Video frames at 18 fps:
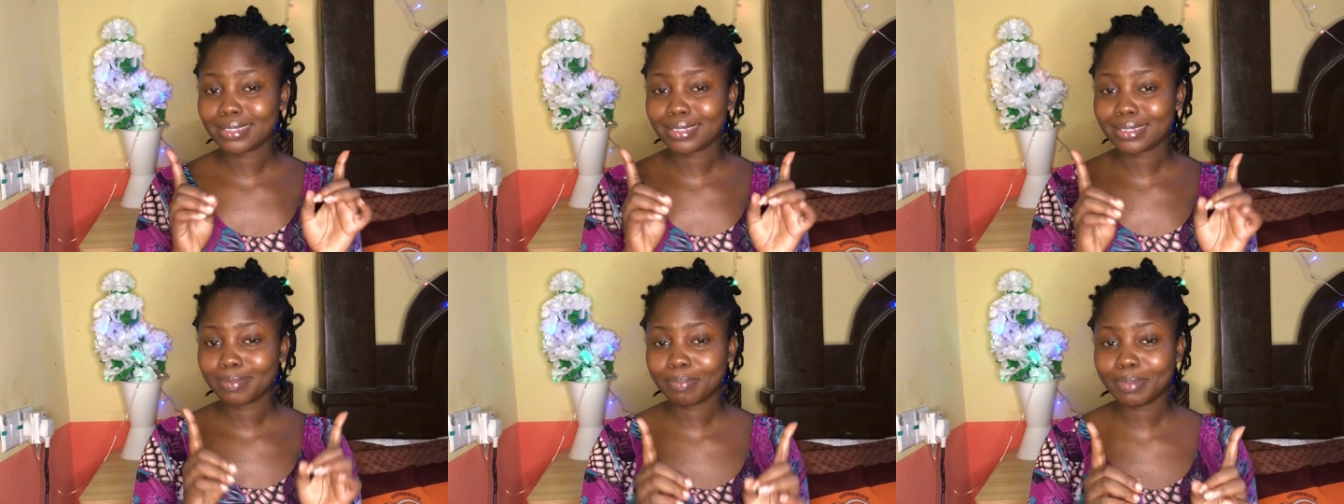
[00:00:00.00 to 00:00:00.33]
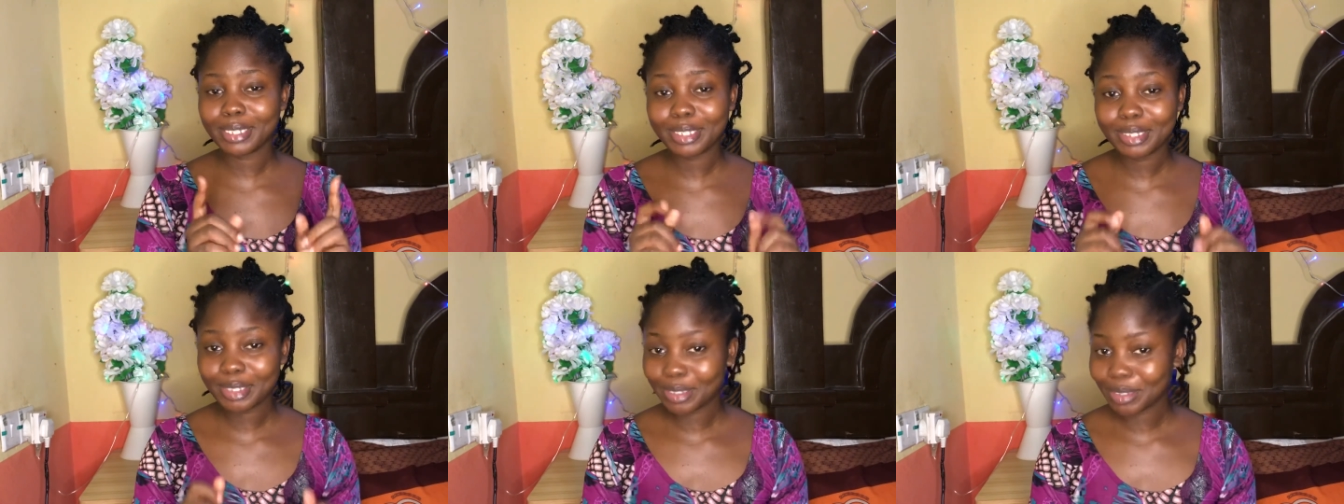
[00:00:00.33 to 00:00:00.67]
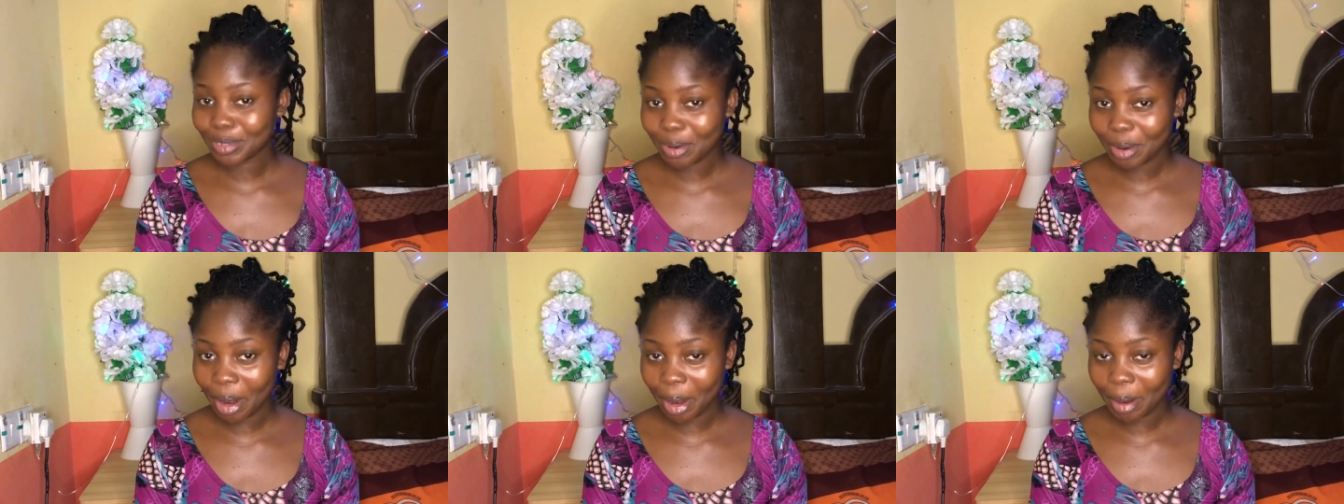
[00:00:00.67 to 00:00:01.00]
please
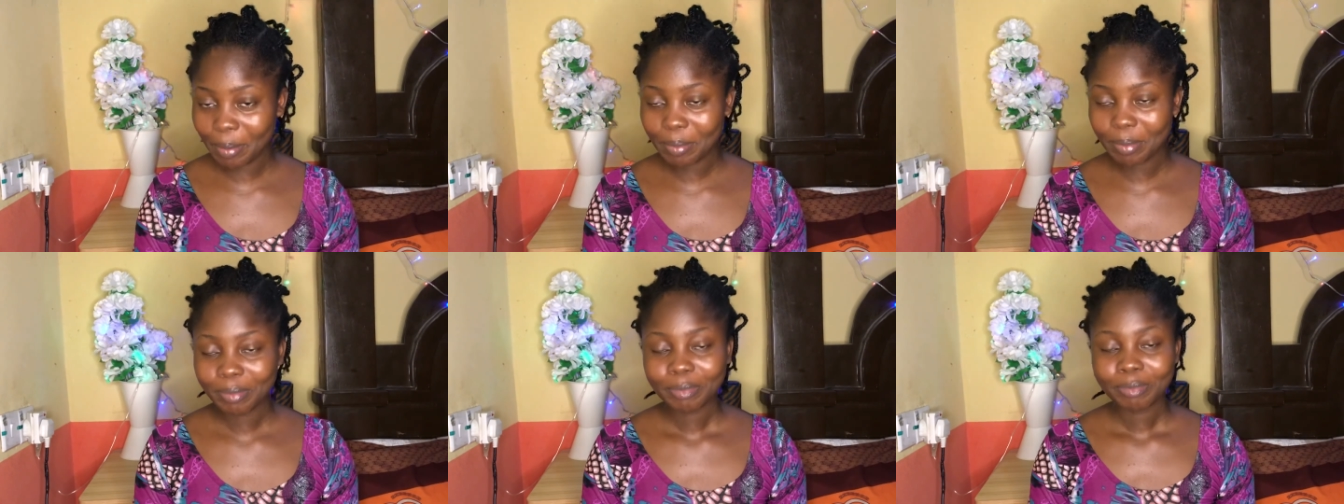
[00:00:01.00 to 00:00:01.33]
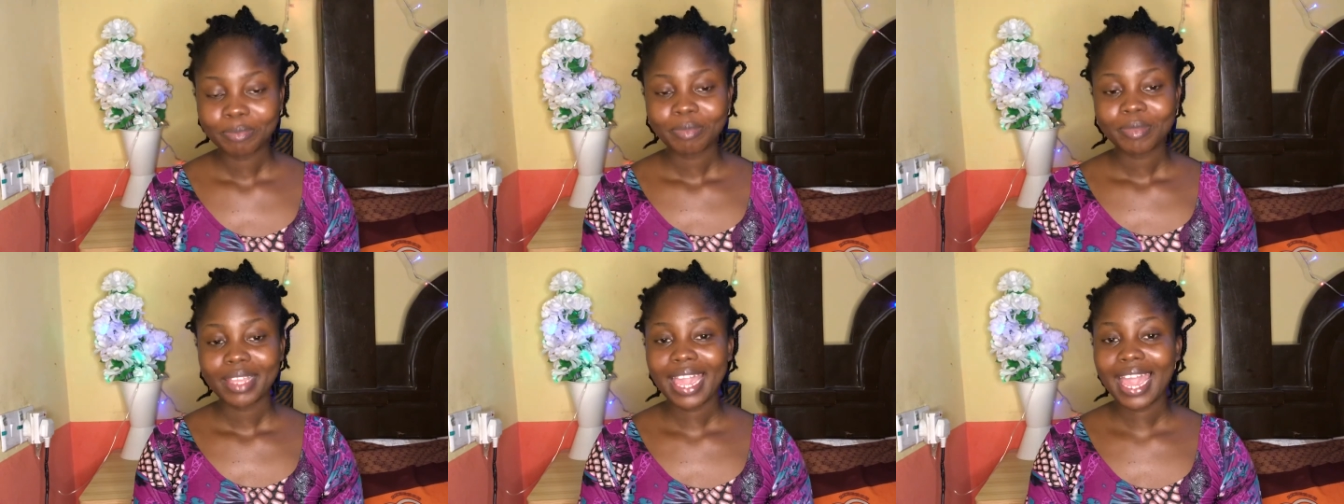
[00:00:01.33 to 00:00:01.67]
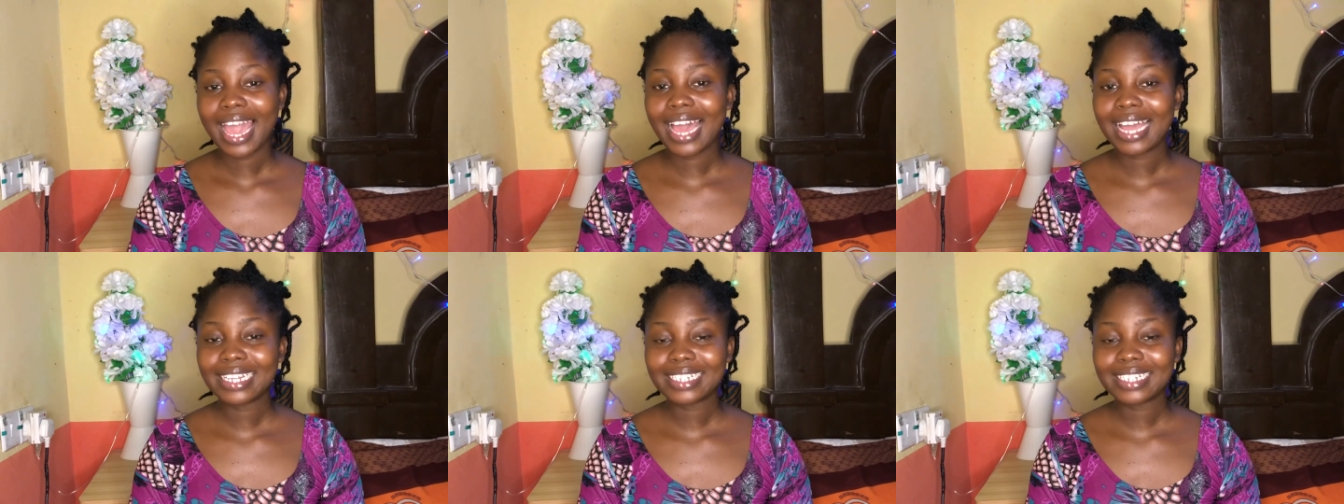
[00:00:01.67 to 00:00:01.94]
subscribe and